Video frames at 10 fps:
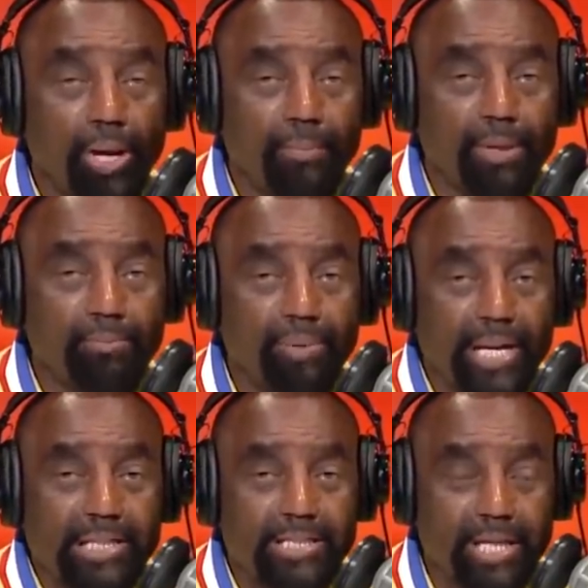
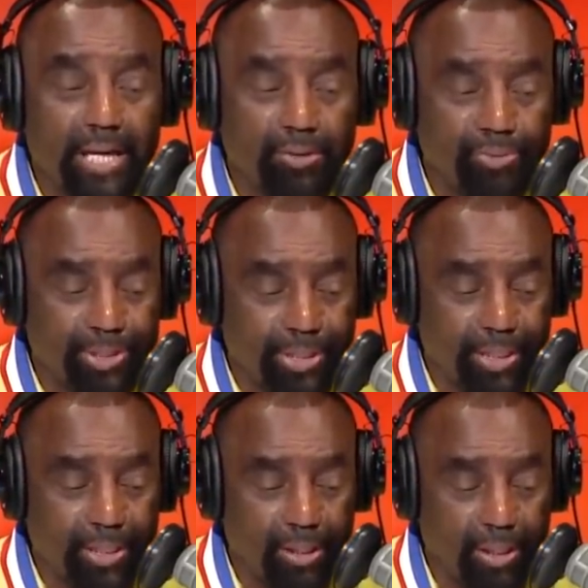Women base
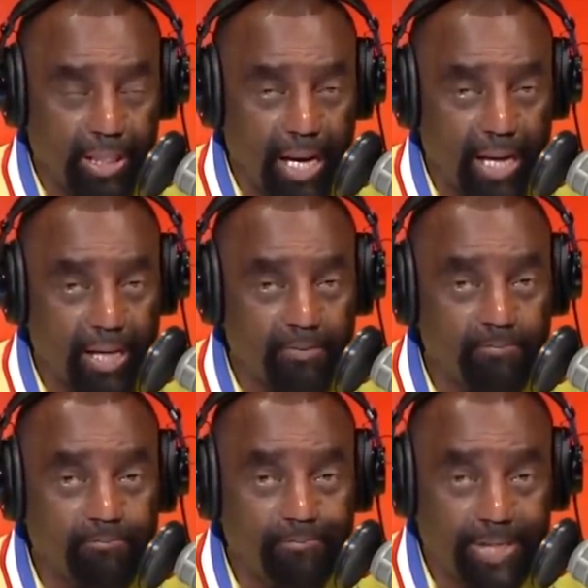everything on how
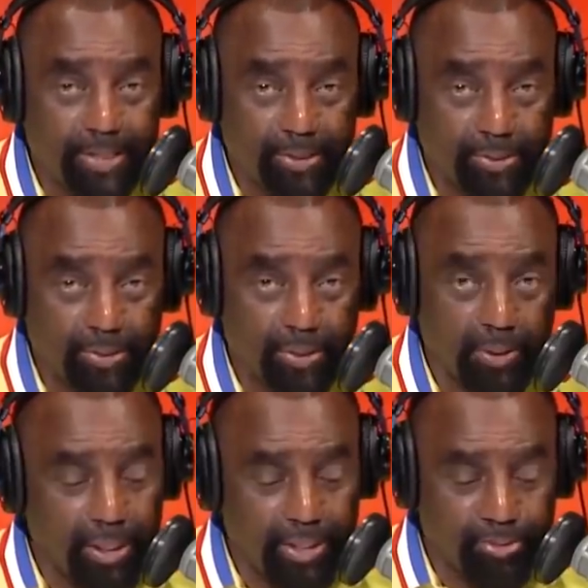they feel.